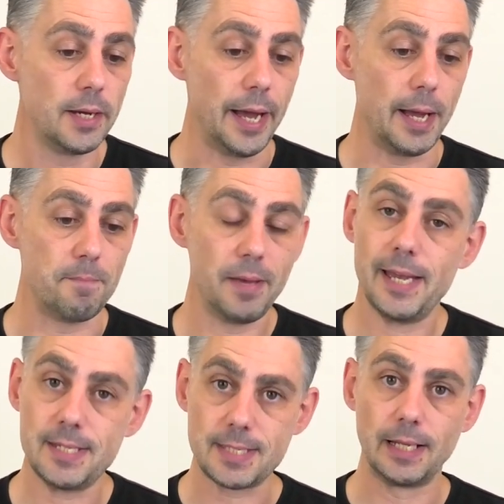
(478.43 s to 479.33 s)
Um,
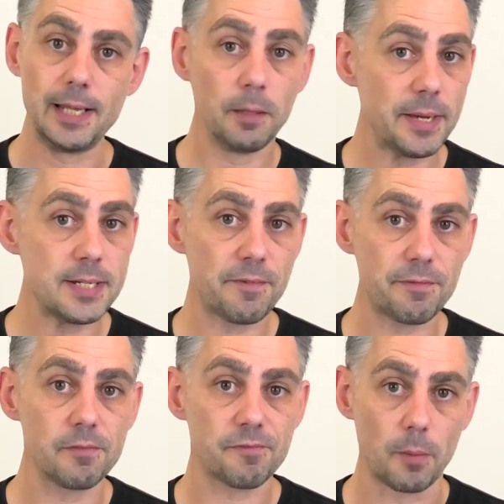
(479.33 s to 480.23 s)
it is a little bit
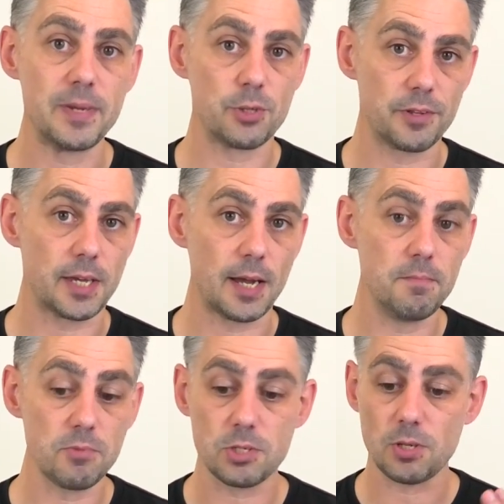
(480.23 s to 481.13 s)
different from his other
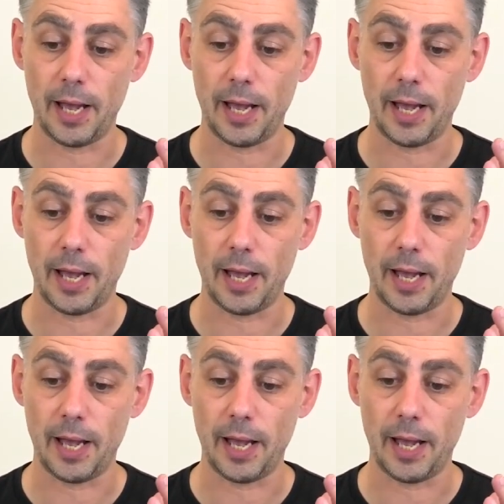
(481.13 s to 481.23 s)
games,